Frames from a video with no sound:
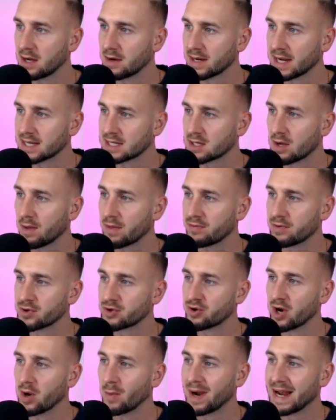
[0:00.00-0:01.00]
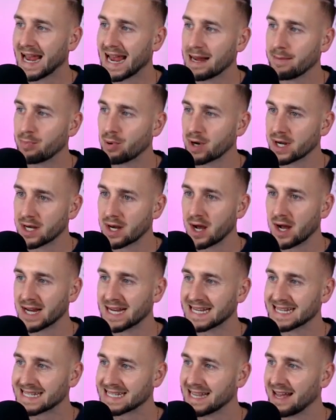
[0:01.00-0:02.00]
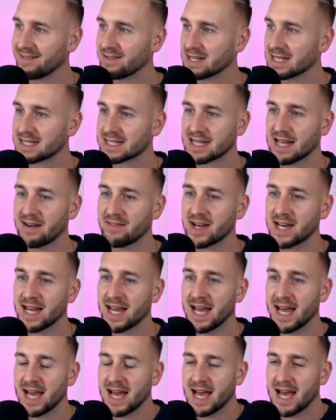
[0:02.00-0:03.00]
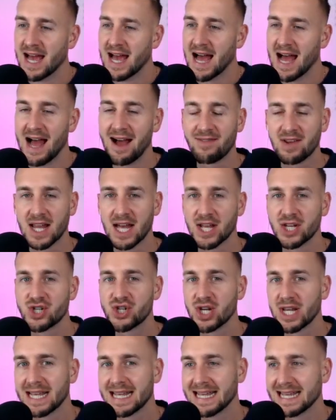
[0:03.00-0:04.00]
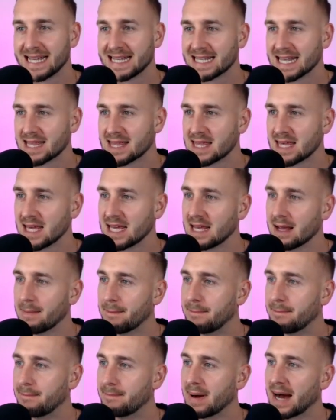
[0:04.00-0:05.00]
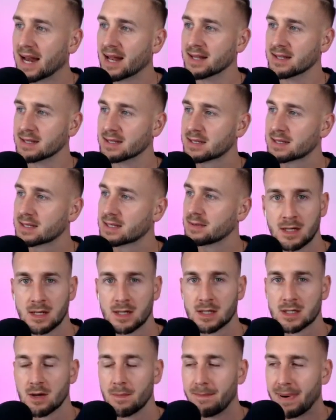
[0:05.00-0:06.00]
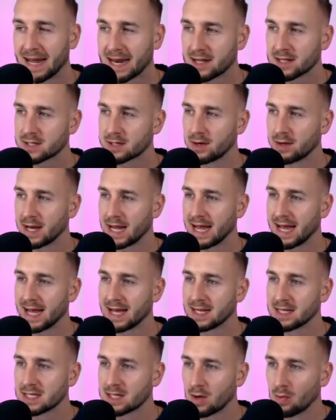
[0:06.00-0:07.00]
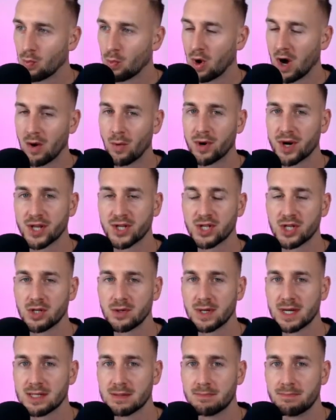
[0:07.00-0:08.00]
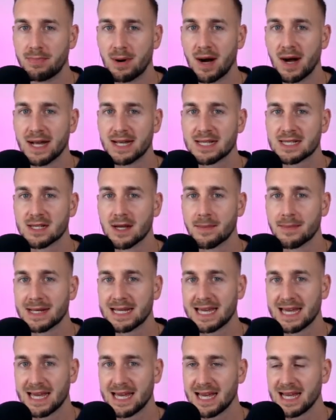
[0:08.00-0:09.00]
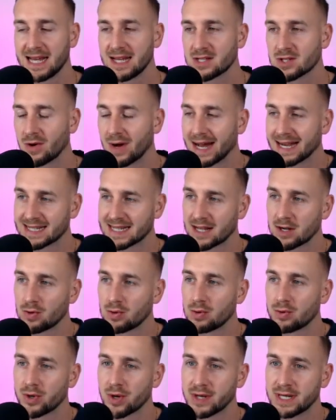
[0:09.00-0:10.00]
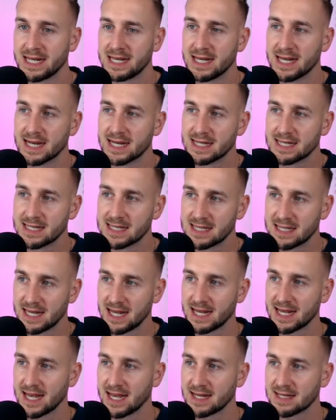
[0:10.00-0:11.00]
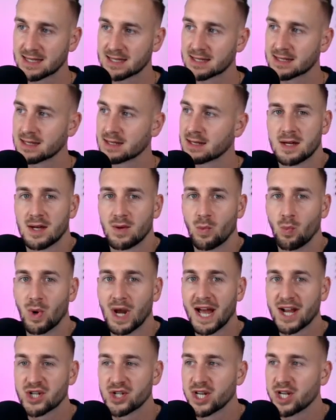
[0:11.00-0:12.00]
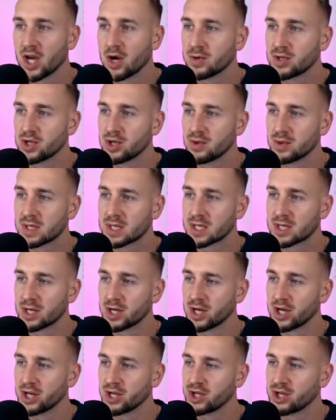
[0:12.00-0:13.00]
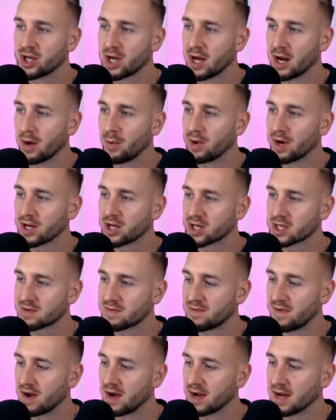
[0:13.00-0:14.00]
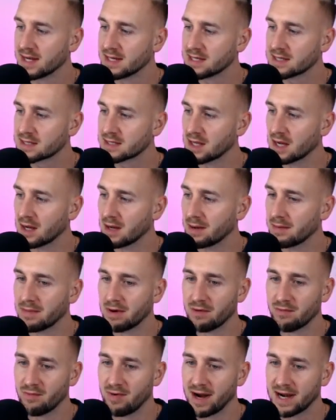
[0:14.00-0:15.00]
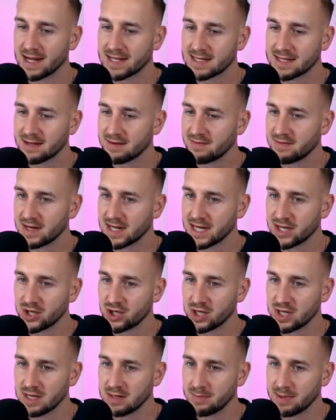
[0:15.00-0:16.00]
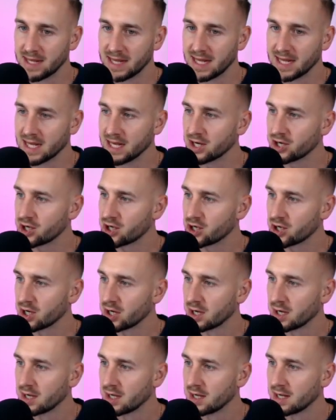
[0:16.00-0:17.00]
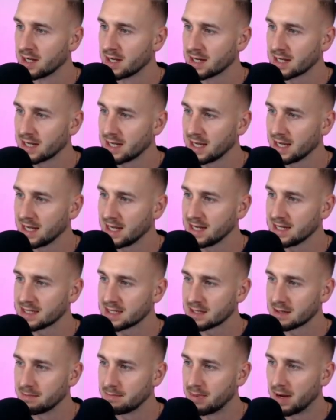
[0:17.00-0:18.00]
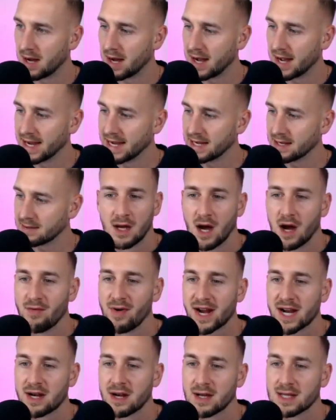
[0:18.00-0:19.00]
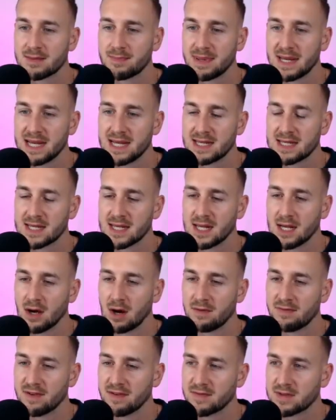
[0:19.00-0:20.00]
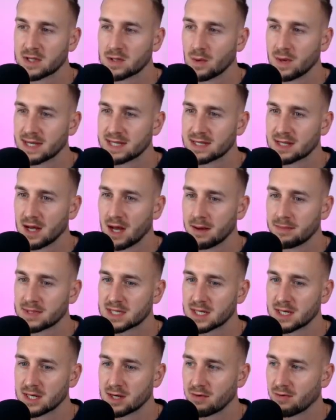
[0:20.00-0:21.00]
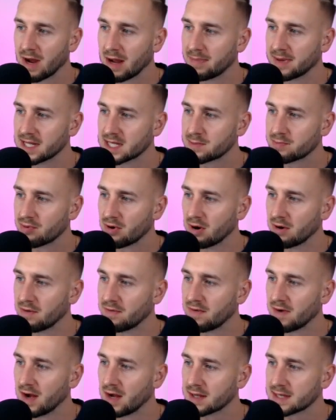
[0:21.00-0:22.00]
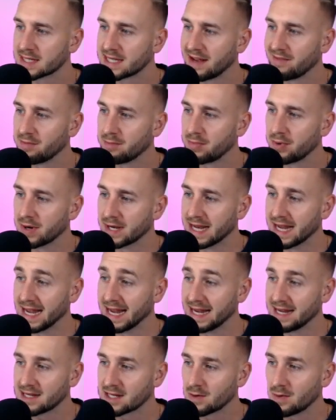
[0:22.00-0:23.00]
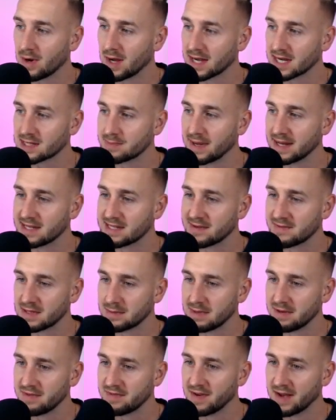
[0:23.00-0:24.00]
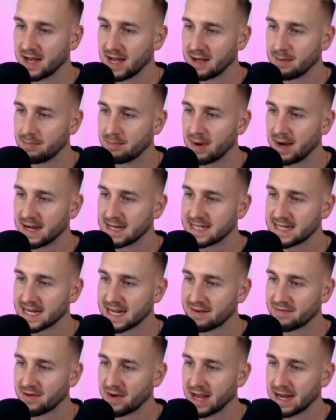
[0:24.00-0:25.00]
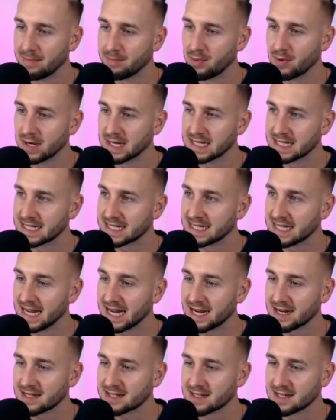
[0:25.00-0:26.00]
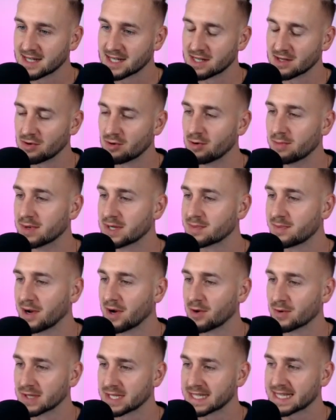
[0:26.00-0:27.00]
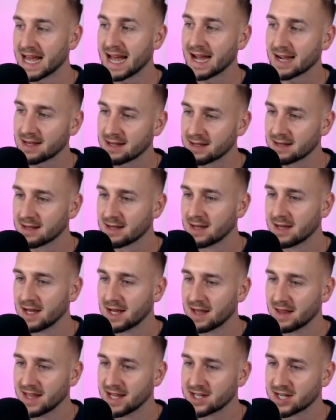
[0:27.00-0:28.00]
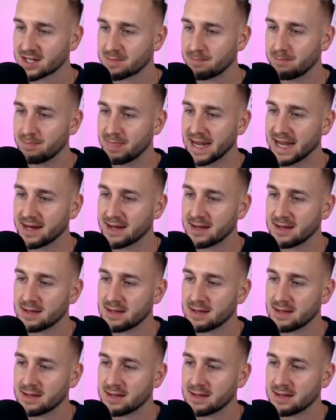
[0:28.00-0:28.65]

Okay, it's gone through straight away. eight point nine seven seven Avalanche is the balance. So balance on hand, what I want to do is buy some keys, or as they're called on here, tickets. We'll actually go to search, and I want to just find some relatively cheap-ish keys to buy. I recognize P C off of Twitter. I'm just going to grab his profile. seven point eight, quite expensive to be fair. Buy ticket for eight point six. This is almost my whole stack. Let's just bid.